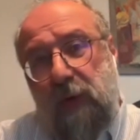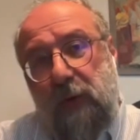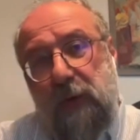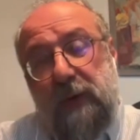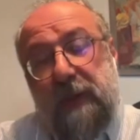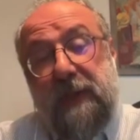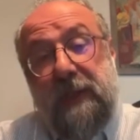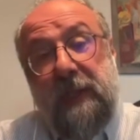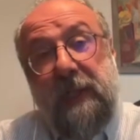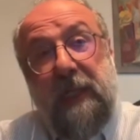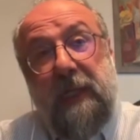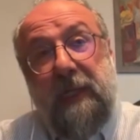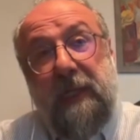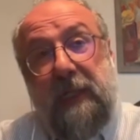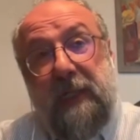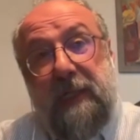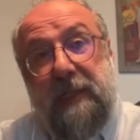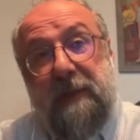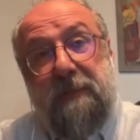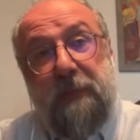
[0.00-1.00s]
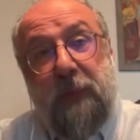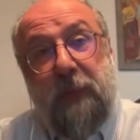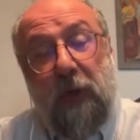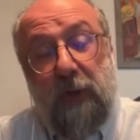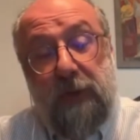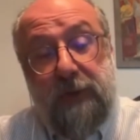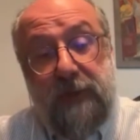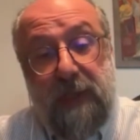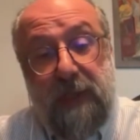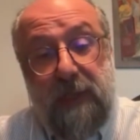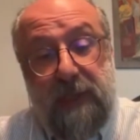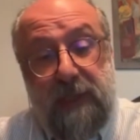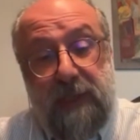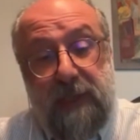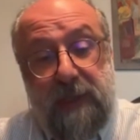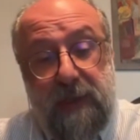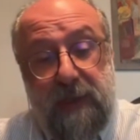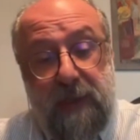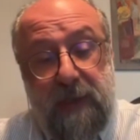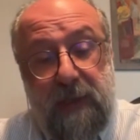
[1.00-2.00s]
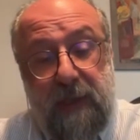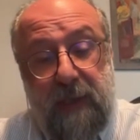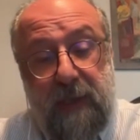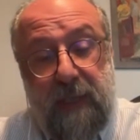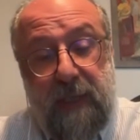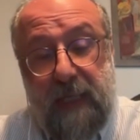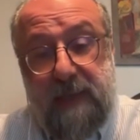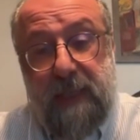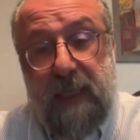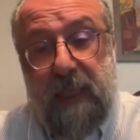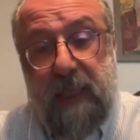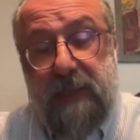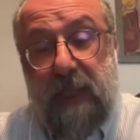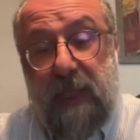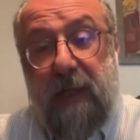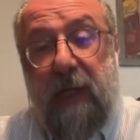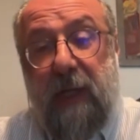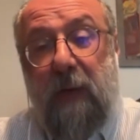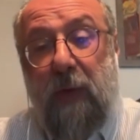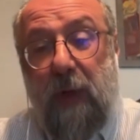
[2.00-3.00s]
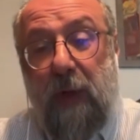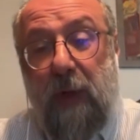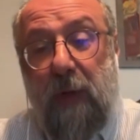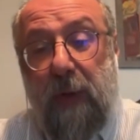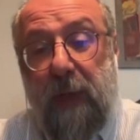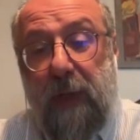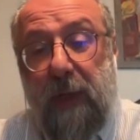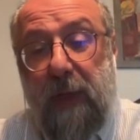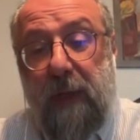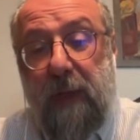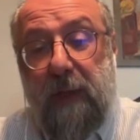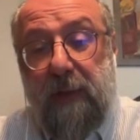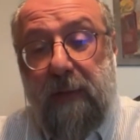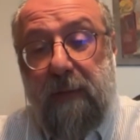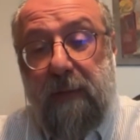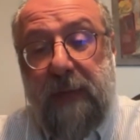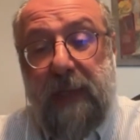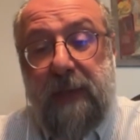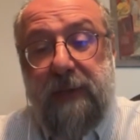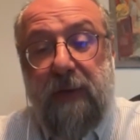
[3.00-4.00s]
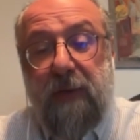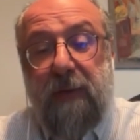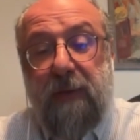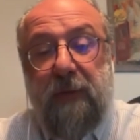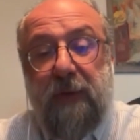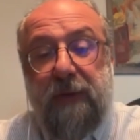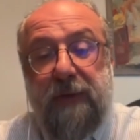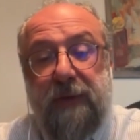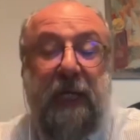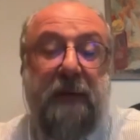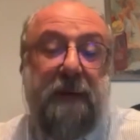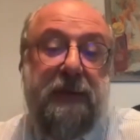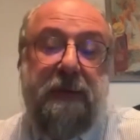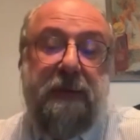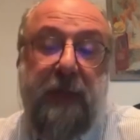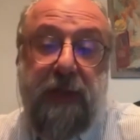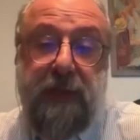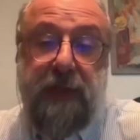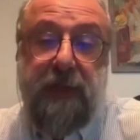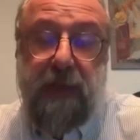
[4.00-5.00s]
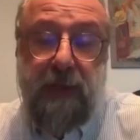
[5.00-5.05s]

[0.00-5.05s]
you see this process in Kazakhstan evolving, based on what James mentioned